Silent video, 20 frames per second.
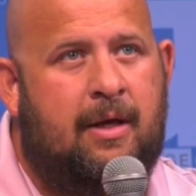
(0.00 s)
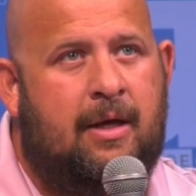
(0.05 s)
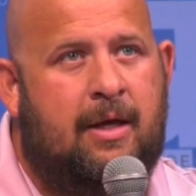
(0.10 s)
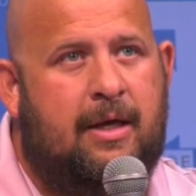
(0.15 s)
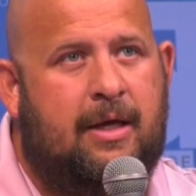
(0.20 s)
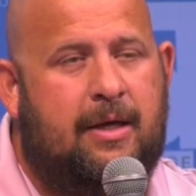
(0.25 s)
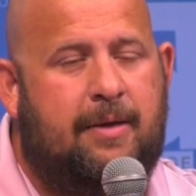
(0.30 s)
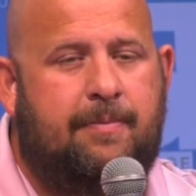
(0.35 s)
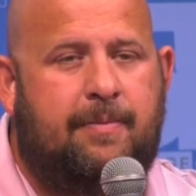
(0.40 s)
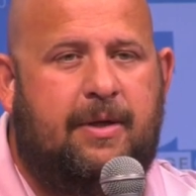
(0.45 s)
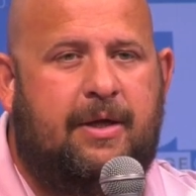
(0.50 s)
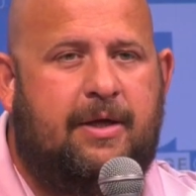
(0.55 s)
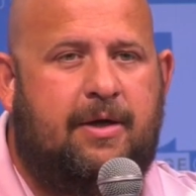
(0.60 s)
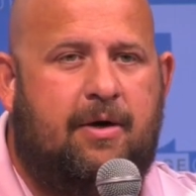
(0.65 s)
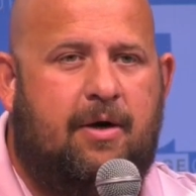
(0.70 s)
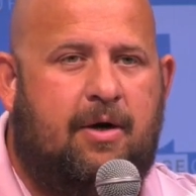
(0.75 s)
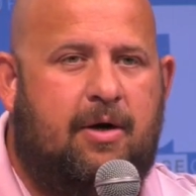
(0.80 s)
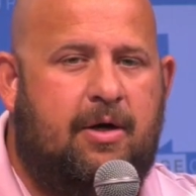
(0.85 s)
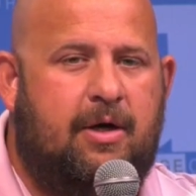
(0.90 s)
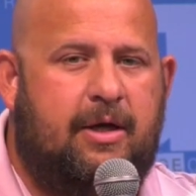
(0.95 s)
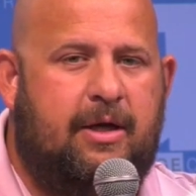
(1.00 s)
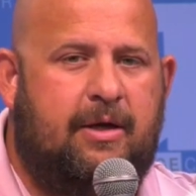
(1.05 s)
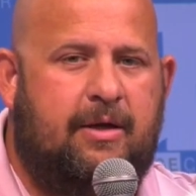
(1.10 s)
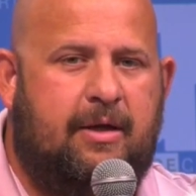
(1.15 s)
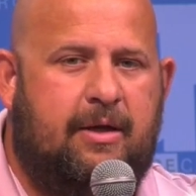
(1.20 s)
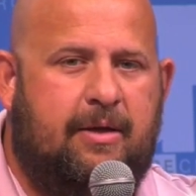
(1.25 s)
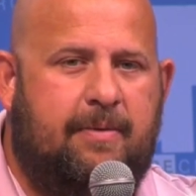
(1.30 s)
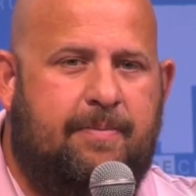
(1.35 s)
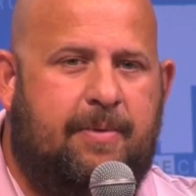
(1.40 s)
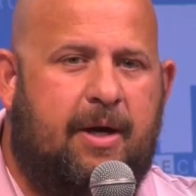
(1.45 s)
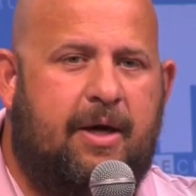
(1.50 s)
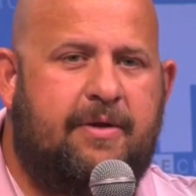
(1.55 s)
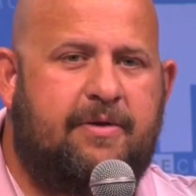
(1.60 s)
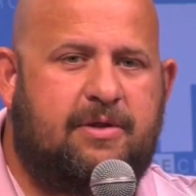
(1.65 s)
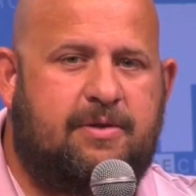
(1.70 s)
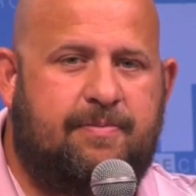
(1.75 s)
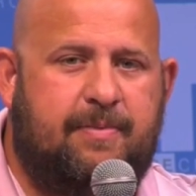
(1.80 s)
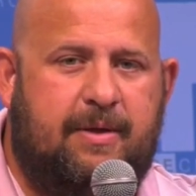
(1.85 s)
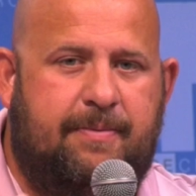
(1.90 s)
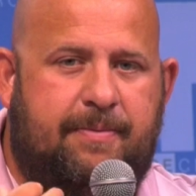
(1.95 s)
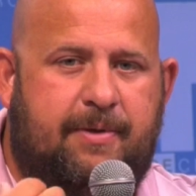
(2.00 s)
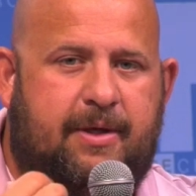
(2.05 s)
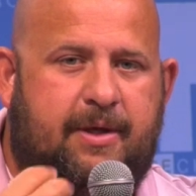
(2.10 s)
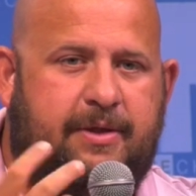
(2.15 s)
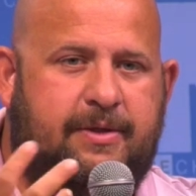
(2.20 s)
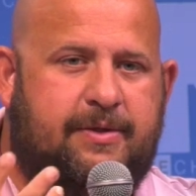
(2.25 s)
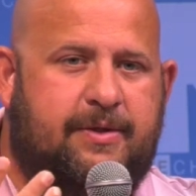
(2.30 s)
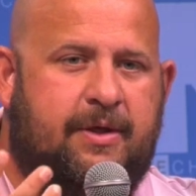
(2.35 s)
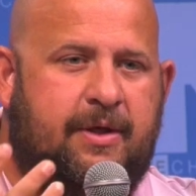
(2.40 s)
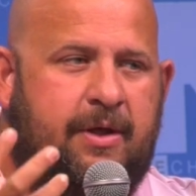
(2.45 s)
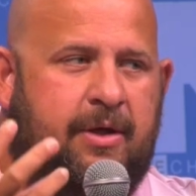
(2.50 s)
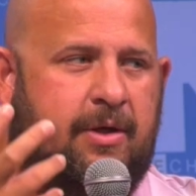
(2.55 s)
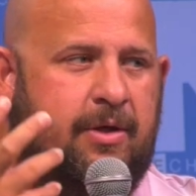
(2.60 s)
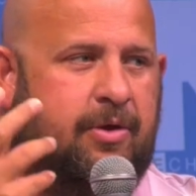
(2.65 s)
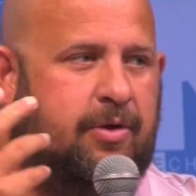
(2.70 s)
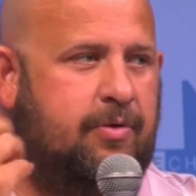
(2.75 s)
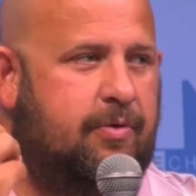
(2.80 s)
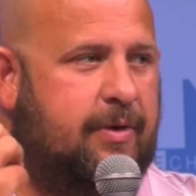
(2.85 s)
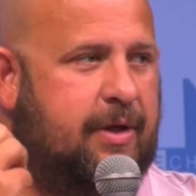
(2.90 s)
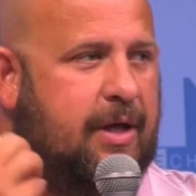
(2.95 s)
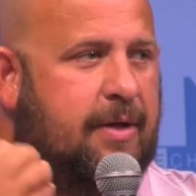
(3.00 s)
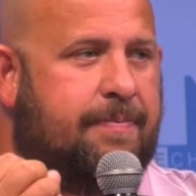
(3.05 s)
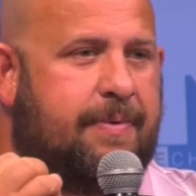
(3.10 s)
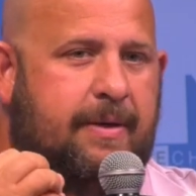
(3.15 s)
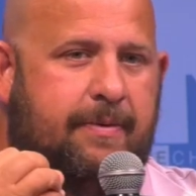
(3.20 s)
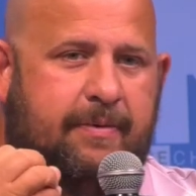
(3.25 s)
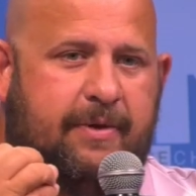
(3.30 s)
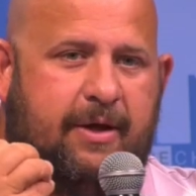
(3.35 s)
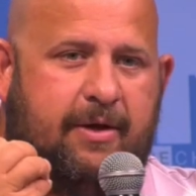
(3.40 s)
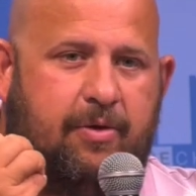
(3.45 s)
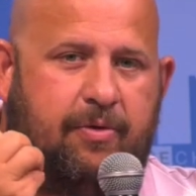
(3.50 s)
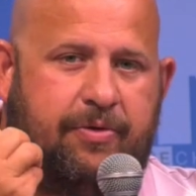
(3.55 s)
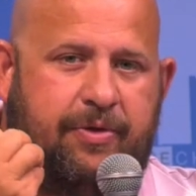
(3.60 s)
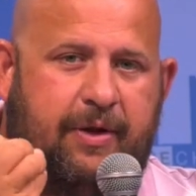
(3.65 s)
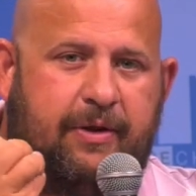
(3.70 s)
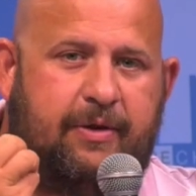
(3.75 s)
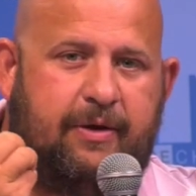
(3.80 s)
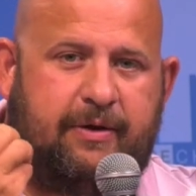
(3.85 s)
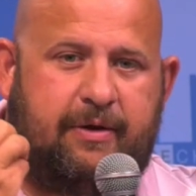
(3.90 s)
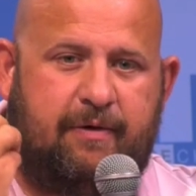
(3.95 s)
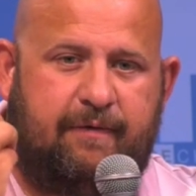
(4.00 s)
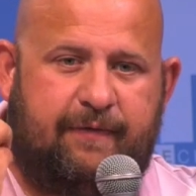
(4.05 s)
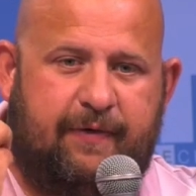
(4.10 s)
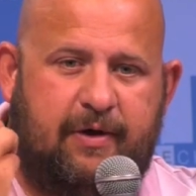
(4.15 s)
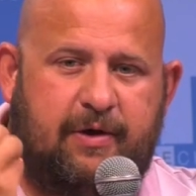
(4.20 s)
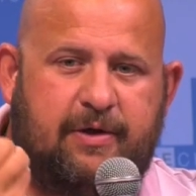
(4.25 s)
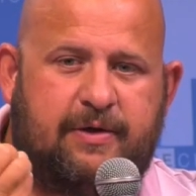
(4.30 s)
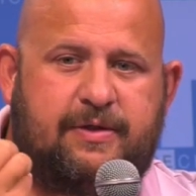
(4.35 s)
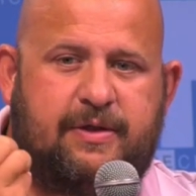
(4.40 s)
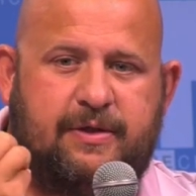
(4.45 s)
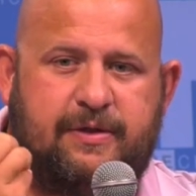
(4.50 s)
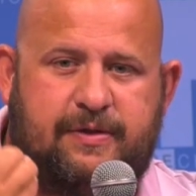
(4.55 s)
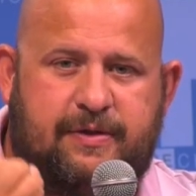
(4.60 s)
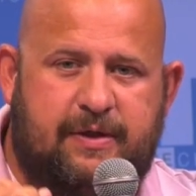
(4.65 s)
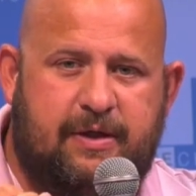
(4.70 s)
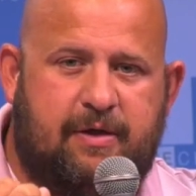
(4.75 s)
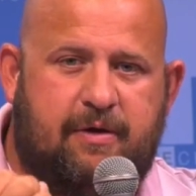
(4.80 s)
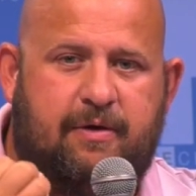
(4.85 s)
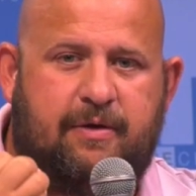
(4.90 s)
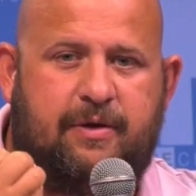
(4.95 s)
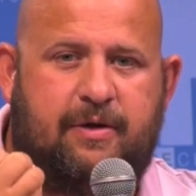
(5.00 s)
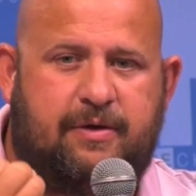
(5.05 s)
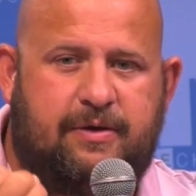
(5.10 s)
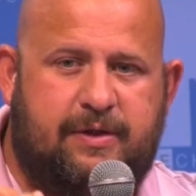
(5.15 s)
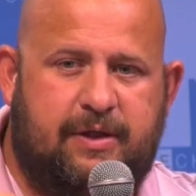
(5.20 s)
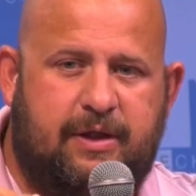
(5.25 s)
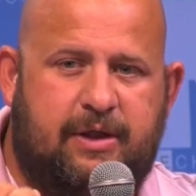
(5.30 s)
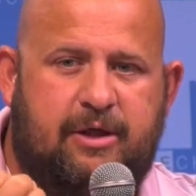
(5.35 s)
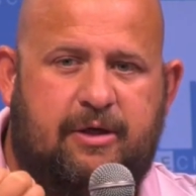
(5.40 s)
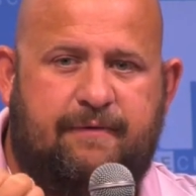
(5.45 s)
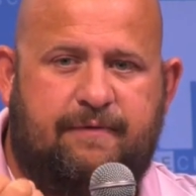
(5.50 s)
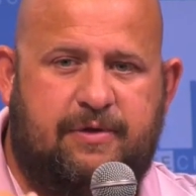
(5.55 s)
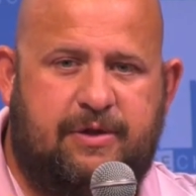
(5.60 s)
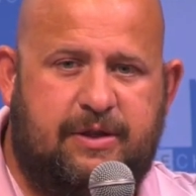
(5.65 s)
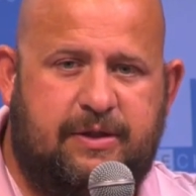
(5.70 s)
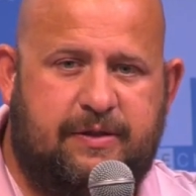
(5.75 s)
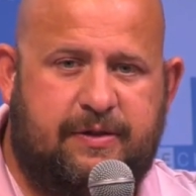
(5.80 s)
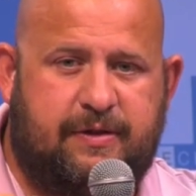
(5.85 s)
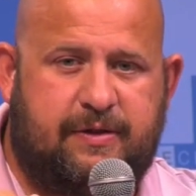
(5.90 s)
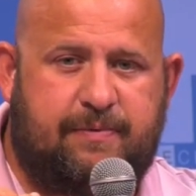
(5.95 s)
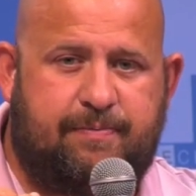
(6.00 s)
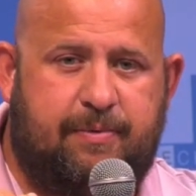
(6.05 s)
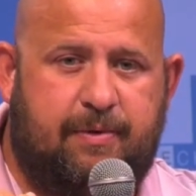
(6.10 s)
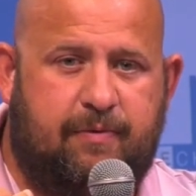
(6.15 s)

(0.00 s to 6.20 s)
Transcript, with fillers: it it it, it bothers me because you'll get people that will think that they're very sincere in their seeking of Jesus, mm-hmm.